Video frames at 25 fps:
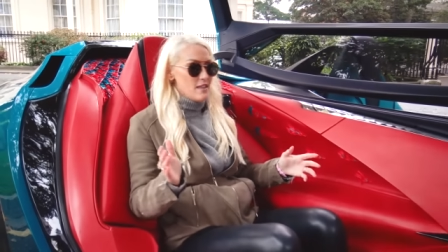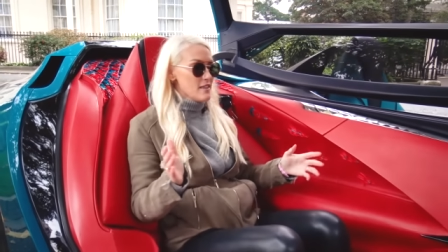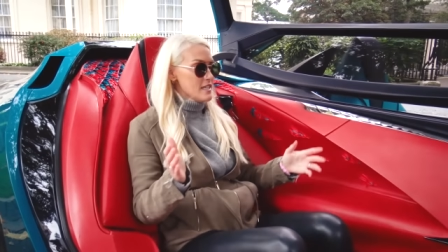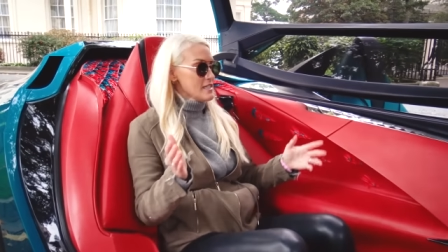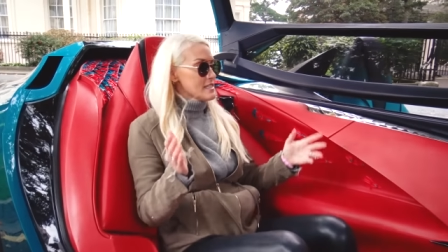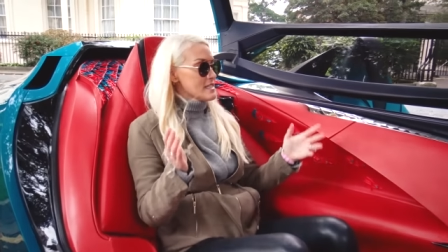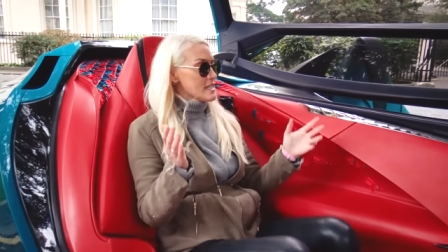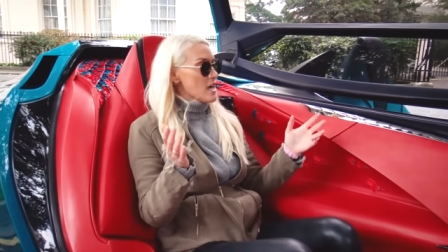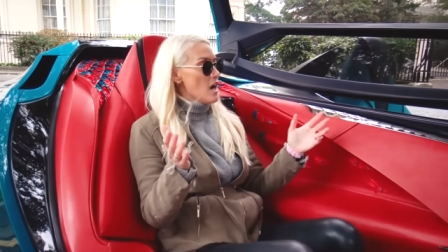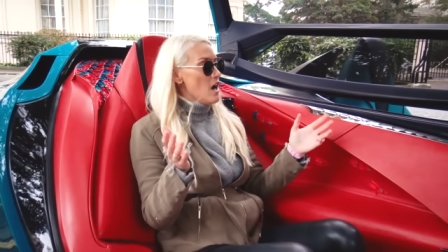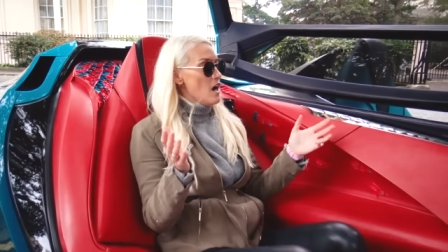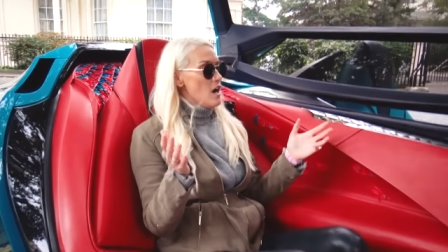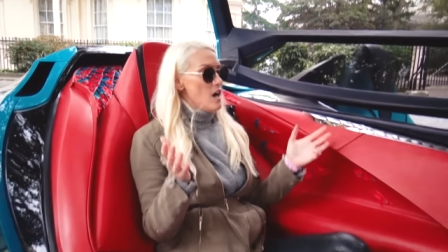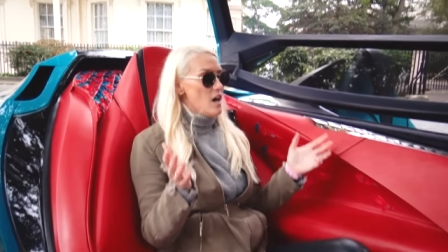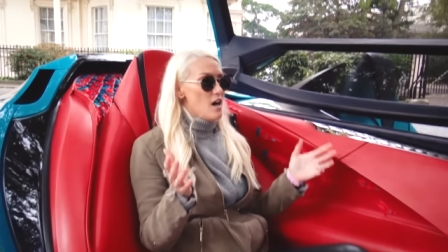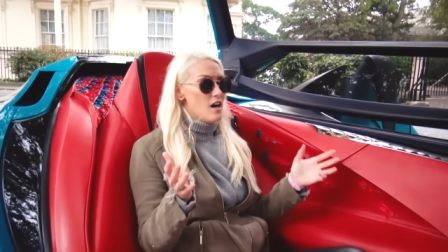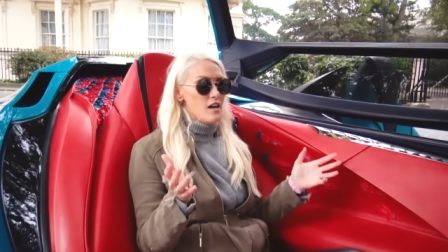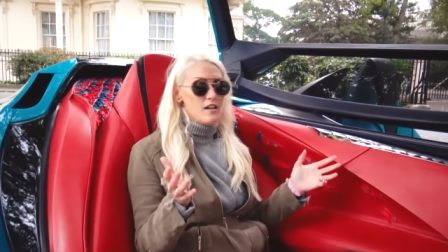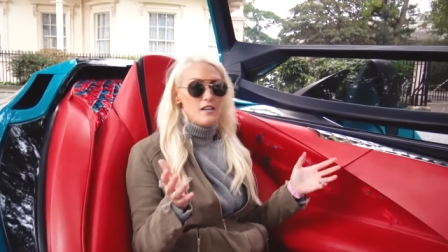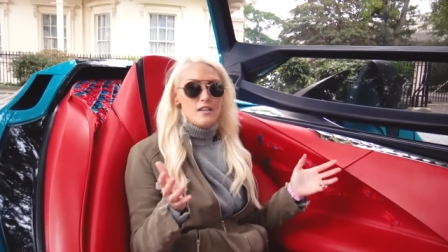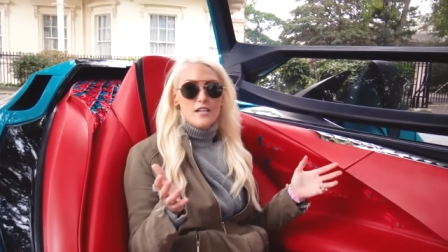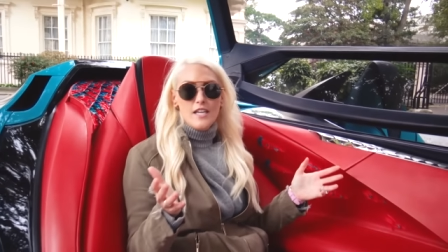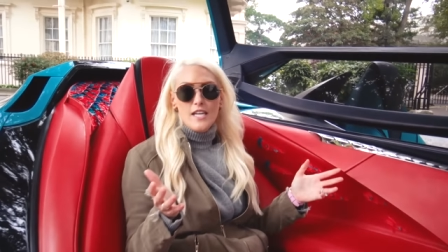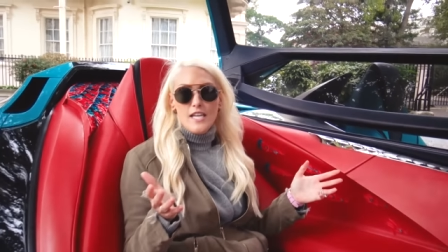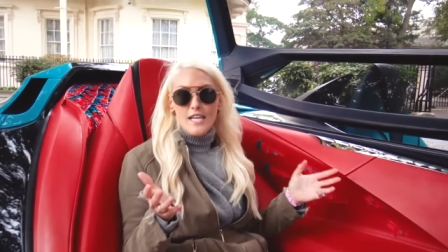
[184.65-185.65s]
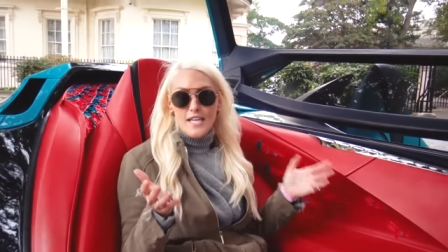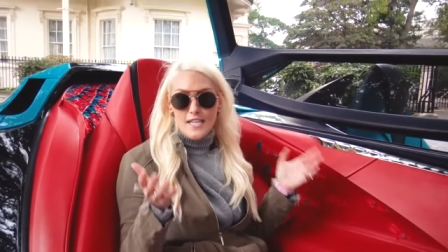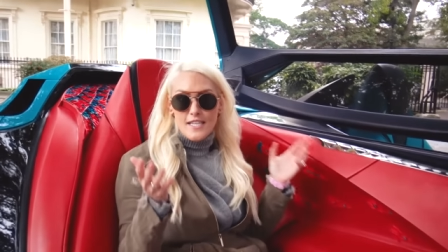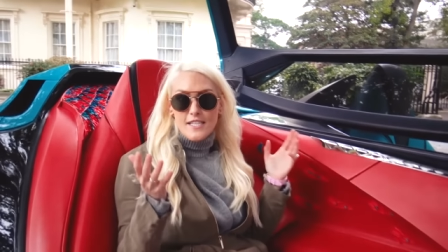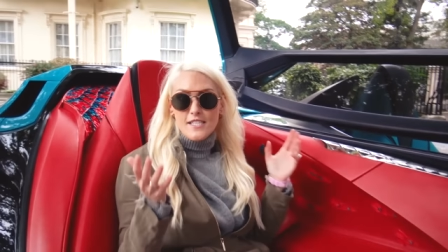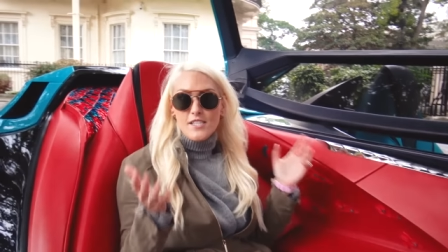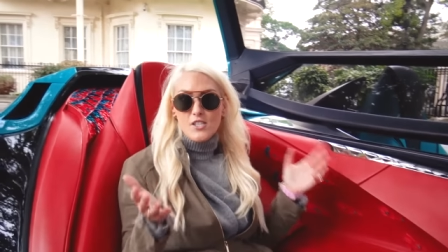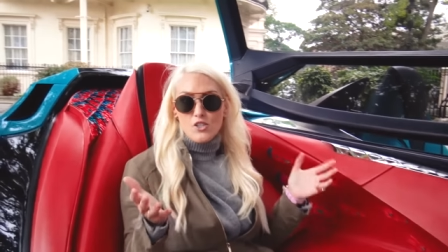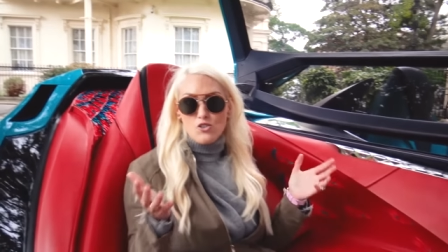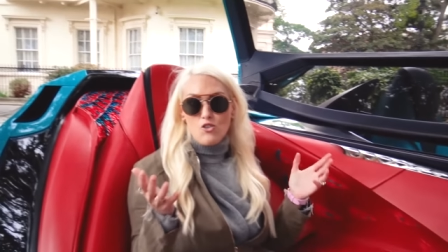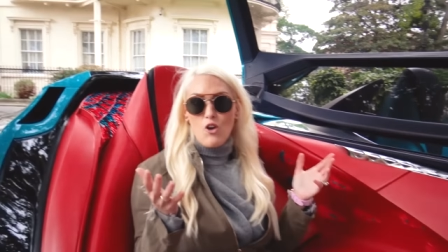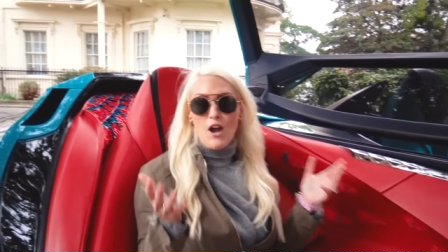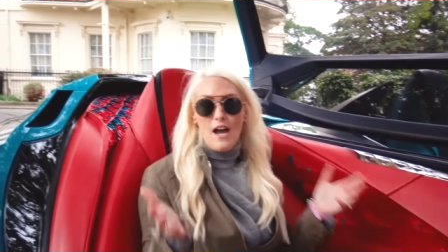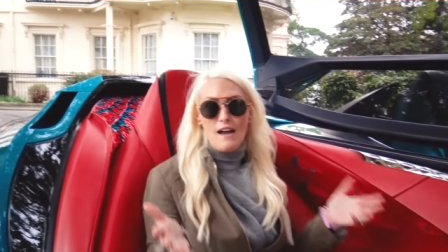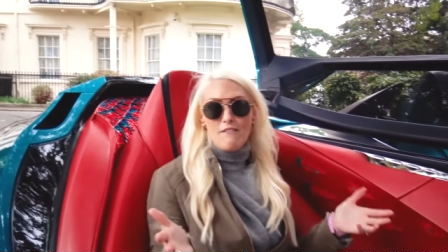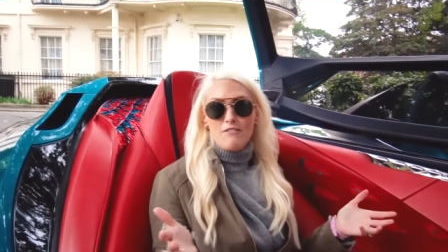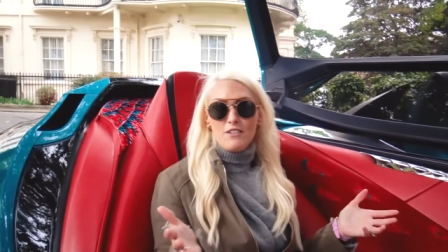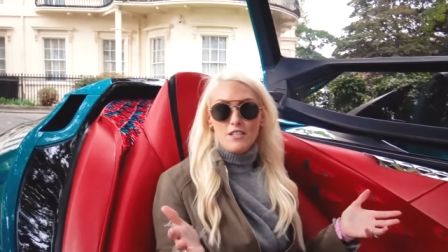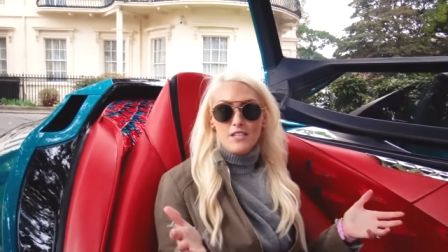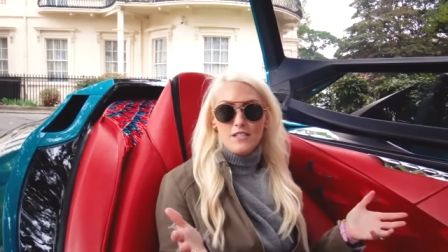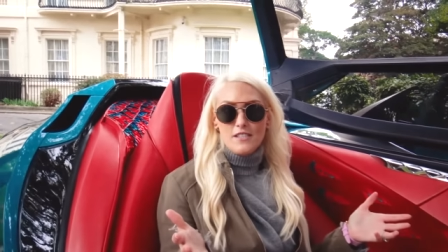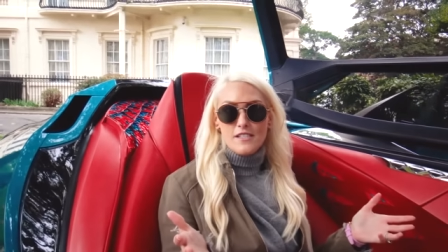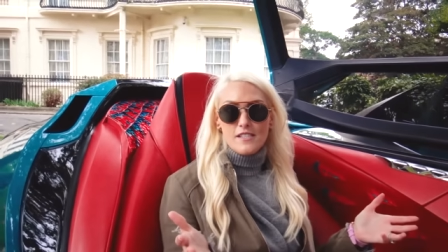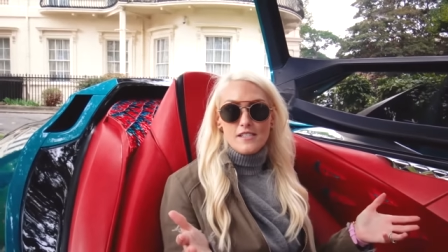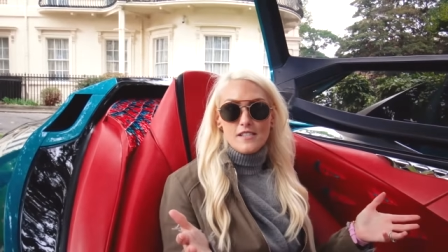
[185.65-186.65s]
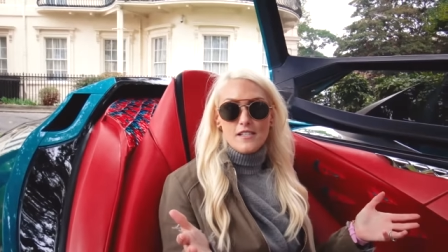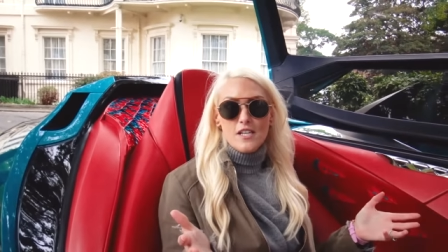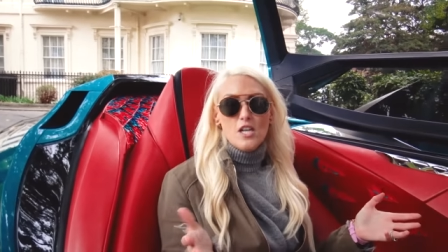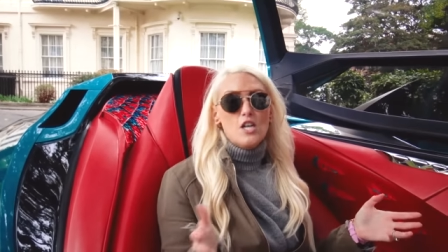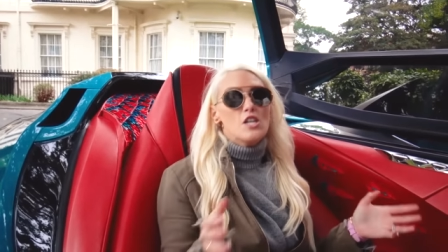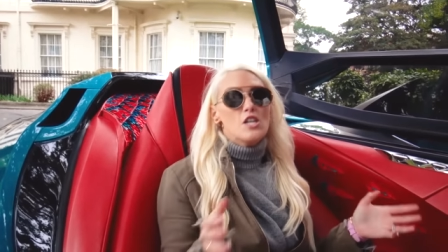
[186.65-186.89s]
This car is driverless.